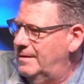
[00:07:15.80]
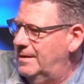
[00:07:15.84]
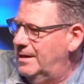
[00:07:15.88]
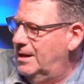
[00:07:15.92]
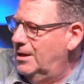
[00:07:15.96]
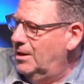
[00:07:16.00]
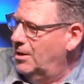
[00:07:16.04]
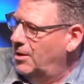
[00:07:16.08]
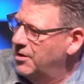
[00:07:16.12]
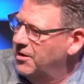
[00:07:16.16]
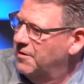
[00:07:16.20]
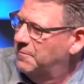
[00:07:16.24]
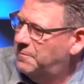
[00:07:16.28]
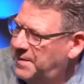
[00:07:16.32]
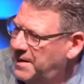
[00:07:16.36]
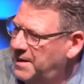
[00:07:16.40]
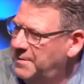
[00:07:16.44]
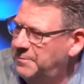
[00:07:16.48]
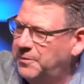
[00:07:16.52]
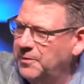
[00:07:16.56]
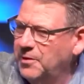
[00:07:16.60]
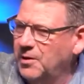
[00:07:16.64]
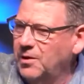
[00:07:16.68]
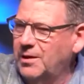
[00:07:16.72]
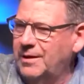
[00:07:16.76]
a lot of
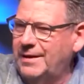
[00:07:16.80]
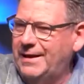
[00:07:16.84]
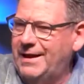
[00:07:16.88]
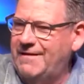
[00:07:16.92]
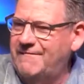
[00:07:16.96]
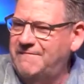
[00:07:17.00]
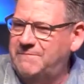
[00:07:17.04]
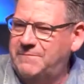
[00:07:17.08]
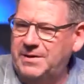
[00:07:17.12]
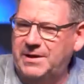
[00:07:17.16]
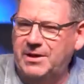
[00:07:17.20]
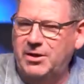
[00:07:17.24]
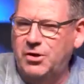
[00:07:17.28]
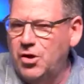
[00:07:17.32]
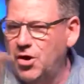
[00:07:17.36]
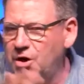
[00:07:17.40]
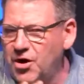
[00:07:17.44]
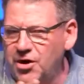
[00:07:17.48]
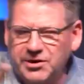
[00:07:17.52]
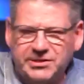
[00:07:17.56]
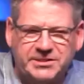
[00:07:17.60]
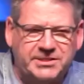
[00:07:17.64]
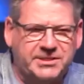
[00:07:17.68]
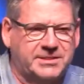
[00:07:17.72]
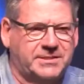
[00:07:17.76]
people have been
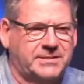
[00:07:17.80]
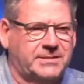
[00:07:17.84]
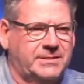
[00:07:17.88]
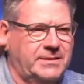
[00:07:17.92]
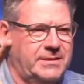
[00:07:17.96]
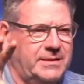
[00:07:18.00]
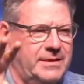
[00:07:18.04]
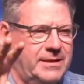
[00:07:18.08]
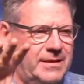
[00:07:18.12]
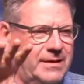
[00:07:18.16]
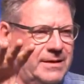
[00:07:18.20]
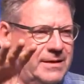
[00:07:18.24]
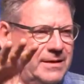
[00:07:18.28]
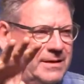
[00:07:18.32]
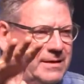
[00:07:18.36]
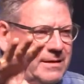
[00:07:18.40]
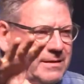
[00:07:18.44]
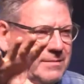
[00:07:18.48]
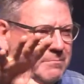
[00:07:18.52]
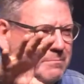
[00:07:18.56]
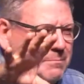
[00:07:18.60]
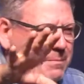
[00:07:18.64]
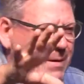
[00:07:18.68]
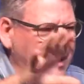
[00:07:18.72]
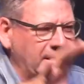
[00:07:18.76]
hurt
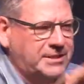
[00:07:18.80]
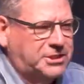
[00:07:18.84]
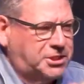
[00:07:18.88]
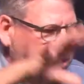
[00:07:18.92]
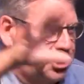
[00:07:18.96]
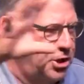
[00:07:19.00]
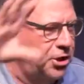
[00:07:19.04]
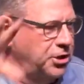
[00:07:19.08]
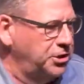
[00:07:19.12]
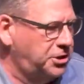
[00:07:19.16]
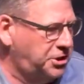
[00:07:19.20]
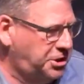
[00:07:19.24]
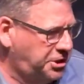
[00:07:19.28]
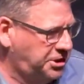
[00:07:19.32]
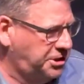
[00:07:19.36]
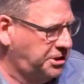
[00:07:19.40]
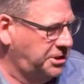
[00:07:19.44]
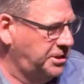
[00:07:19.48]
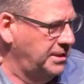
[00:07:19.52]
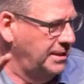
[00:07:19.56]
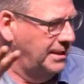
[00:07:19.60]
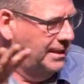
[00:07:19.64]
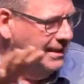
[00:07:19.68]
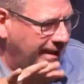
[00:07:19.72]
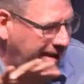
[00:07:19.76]
by
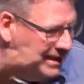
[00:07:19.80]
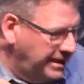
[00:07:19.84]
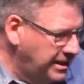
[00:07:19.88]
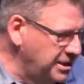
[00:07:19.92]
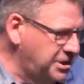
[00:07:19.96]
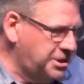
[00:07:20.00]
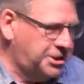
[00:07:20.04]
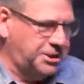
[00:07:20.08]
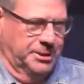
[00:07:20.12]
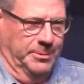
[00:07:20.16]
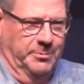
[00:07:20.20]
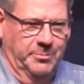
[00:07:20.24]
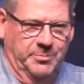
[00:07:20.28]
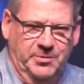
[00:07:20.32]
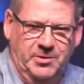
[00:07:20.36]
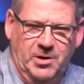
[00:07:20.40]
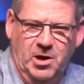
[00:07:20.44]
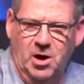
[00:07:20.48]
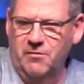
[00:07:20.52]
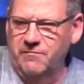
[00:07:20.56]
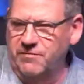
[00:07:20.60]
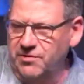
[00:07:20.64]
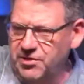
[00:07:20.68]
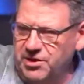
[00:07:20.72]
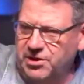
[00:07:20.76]
church leadership
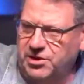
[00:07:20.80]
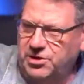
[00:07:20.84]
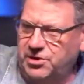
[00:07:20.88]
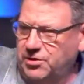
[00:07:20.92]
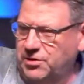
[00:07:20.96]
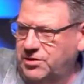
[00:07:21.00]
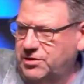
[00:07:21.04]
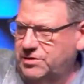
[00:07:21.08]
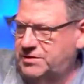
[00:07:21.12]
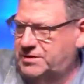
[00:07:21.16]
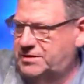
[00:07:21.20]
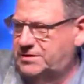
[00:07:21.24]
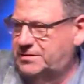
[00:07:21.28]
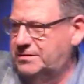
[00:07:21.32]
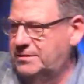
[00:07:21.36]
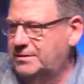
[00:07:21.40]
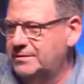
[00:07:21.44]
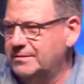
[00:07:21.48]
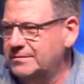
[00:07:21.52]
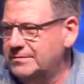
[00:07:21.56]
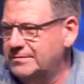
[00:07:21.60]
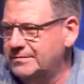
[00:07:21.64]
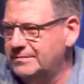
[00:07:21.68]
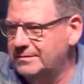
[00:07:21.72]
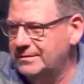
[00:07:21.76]
over the years.
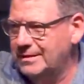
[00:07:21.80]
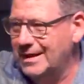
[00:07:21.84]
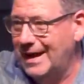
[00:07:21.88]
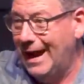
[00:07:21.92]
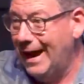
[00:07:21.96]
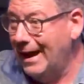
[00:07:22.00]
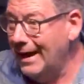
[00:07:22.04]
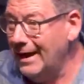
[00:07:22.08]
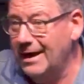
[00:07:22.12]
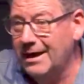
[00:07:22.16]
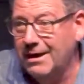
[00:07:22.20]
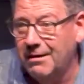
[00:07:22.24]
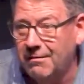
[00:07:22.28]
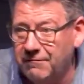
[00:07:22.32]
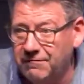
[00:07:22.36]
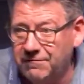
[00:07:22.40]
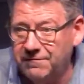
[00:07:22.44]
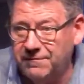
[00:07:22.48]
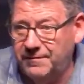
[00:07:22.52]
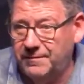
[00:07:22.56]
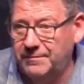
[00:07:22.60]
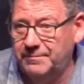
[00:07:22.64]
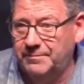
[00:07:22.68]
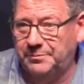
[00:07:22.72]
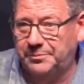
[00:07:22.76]
I have.
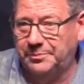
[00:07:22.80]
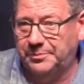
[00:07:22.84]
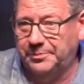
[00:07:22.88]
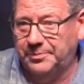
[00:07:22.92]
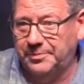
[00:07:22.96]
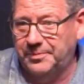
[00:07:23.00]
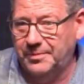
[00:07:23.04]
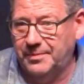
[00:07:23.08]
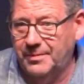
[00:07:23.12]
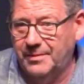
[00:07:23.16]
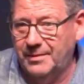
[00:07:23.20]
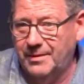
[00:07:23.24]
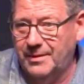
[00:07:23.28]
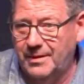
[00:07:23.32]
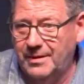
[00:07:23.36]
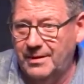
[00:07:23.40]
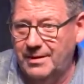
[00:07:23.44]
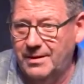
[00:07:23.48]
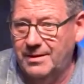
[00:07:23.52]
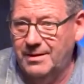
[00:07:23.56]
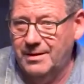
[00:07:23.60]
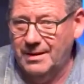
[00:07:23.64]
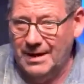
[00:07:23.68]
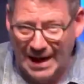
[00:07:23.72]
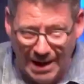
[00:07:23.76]

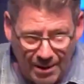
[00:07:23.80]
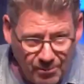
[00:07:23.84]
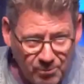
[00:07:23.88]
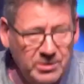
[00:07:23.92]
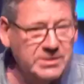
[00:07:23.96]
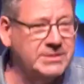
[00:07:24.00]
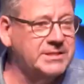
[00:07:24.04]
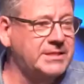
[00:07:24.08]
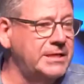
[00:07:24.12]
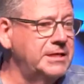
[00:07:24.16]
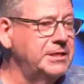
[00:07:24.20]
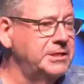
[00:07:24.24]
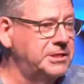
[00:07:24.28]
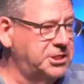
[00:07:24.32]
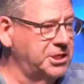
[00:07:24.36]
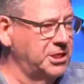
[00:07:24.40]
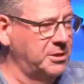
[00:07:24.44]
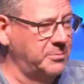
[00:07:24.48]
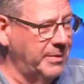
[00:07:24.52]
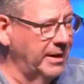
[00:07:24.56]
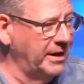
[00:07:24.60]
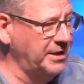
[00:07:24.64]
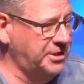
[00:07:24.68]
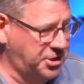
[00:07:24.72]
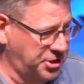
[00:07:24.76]
I was
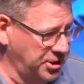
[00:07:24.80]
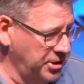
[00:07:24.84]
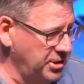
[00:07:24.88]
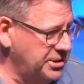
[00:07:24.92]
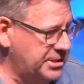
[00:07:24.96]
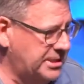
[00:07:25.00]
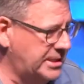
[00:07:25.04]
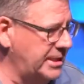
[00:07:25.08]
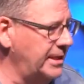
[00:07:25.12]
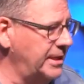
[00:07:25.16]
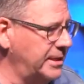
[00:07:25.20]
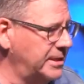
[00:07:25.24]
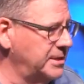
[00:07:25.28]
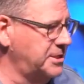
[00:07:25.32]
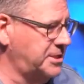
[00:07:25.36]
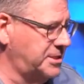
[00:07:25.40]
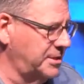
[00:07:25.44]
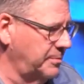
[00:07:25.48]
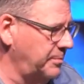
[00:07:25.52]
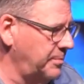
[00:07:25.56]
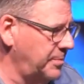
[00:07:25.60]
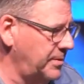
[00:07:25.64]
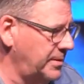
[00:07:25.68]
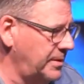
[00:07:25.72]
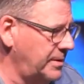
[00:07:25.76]
injured by church
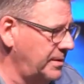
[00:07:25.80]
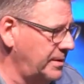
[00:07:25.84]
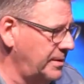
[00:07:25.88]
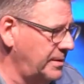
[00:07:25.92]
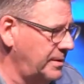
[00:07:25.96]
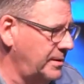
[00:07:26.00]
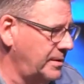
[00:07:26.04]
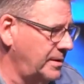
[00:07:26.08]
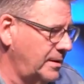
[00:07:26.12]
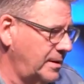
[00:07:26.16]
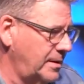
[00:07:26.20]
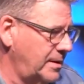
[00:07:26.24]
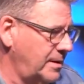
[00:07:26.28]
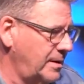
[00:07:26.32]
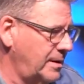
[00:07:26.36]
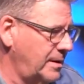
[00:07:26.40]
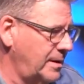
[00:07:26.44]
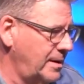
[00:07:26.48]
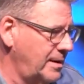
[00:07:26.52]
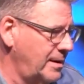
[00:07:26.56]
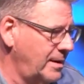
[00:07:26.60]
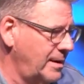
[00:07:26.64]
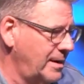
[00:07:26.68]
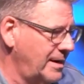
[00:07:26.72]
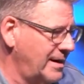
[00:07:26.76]
leadership.
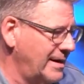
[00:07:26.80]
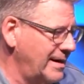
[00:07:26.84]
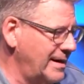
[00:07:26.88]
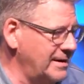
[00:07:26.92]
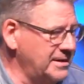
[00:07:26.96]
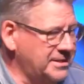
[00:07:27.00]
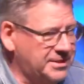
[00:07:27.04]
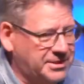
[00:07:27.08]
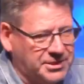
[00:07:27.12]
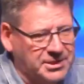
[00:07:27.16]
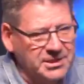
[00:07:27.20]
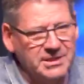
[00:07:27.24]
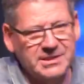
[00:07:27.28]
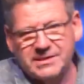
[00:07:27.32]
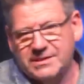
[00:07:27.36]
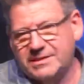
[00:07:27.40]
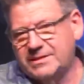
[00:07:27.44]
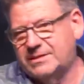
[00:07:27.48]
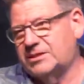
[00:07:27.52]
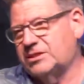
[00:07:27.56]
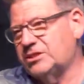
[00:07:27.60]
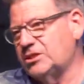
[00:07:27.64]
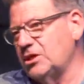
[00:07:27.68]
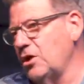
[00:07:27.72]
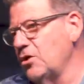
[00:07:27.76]
And just
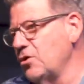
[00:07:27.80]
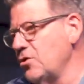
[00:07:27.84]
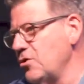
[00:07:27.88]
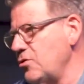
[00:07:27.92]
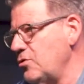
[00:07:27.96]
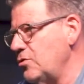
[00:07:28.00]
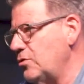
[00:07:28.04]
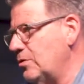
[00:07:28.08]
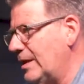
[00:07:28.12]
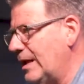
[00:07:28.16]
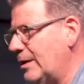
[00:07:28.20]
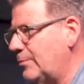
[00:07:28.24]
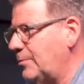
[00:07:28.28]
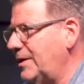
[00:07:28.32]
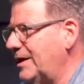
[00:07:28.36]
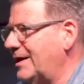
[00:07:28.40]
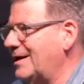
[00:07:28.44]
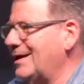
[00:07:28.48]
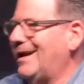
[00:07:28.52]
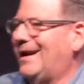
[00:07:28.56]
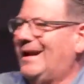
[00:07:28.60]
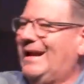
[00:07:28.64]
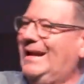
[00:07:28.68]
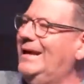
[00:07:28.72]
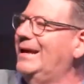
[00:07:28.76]
so that we
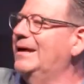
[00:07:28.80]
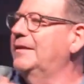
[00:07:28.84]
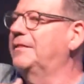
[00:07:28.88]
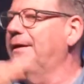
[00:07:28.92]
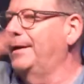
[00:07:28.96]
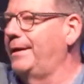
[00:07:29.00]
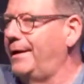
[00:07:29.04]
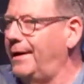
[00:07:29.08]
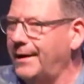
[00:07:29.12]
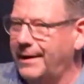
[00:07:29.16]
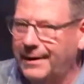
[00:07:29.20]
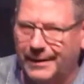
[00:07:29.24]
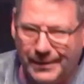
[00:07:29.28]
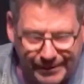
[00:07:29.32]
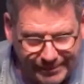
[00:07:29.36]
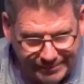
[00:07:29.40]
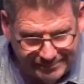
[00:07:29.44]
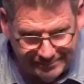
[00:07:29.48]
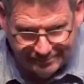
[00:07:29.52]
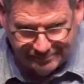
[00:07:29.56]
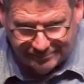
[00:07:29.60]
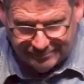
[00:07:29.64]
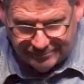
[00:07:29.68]
can clear the air,